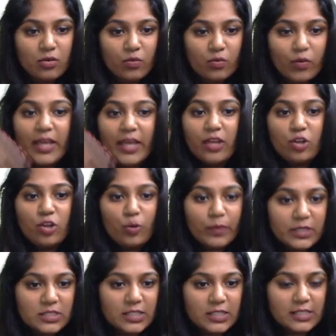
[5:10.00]
Why are you
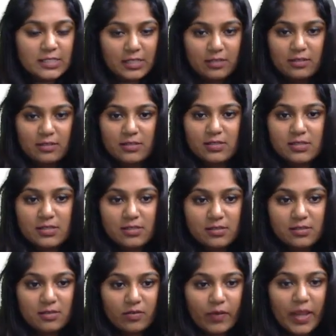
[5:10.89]
purchasing this?
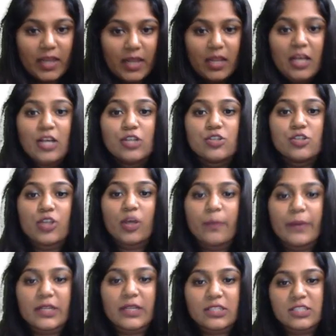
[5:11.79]
Right? So you're
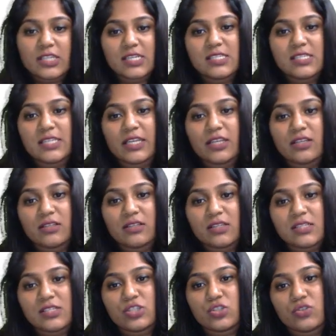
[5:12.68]
purchasing
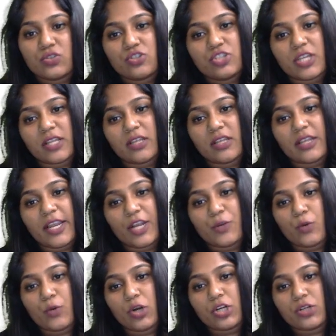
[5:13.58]
this to
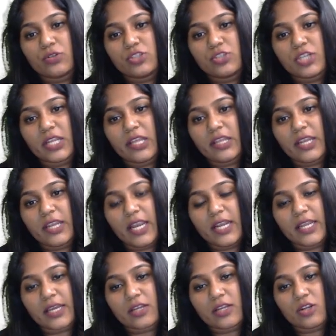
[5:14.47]
generate what? To
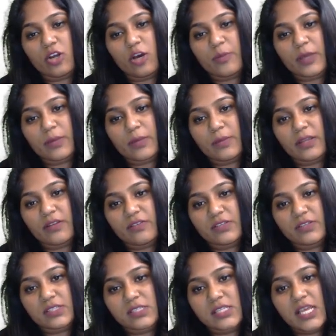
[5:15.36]
generate economic
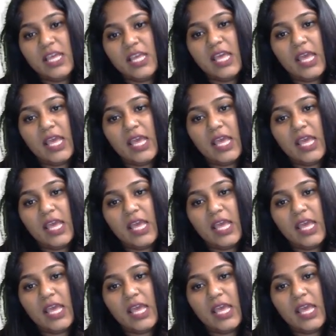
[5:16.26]
benefits.